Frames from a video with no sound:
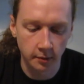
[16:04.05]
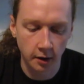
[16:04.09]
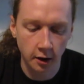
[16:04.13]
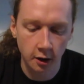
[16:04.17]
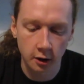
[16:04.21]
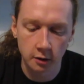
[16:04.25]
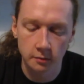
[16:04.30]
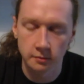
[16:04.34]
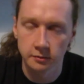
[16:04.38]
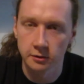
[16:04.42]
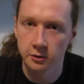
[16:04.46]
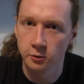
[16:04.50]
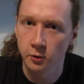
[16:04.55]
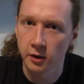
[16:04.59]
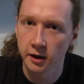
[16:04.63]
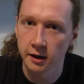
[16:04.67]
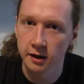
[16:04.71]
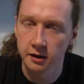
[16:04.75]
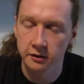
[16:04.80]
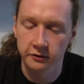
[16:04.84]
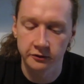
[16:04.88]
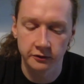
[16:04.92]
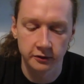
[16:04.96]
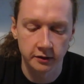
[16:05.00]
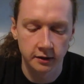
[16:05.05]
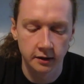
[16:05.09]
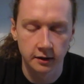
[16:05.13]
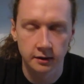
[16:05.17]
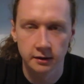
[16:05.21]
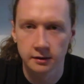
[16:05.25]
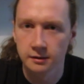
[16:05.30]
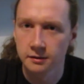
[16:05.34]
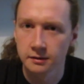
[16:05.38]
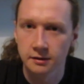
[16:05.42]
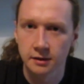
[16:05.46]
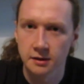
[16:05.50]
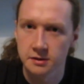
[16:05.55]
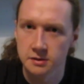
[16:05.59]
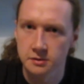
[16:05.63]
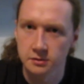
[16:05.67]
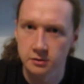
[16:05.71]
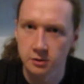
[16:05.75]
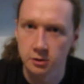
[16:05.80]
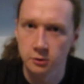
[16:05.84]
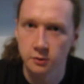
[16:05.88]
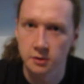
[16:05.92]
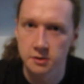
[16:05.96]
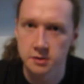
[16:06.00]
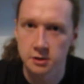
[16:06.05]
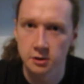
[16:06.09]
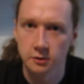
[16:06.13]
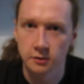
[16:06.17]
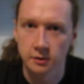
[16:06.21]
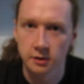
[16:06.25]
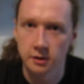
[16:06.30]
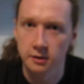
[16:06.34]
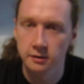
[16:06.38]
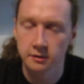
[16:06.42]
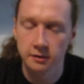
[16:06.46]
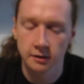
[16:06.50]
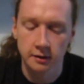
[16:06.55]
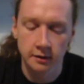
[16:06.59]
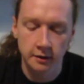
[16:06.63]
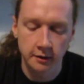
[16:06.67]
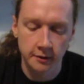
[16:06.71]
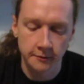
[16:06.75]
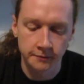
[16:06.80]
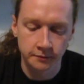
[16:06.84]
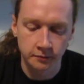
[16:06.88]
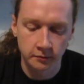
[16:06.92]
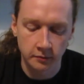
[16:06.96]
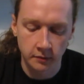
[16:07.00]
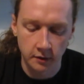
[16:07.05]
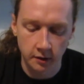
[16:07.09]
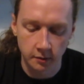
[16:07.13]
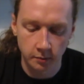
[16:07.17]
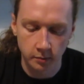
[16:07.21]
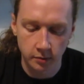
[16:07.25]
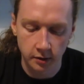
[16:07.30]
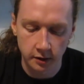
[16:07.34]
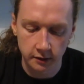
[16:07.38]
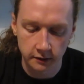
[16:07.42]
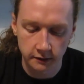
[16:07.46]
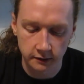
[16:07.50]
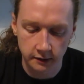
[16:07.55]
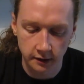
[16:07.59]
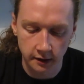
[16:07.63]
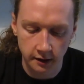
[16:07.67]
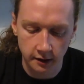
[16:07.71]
mom, the wife, doesn't know what's going on. But